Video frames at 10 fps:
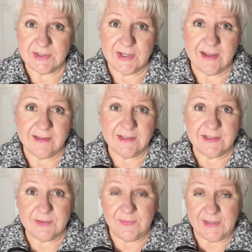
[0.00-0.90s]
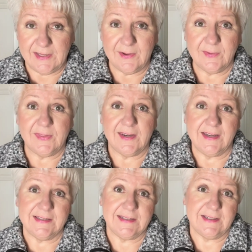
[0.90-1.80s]
challenge video that I
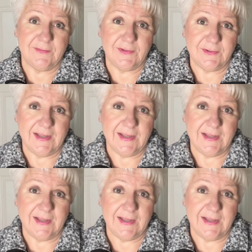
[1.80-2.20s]
did a few